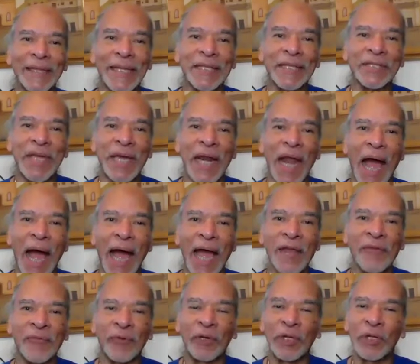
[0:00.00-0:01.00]
That's kind of
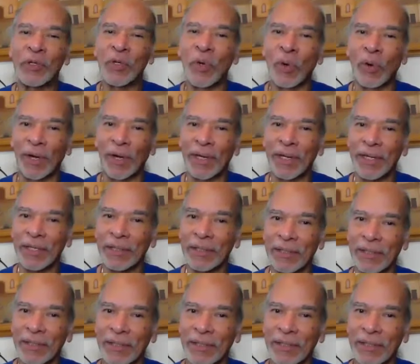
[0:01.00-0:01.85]
high for a liqueur, isn't it?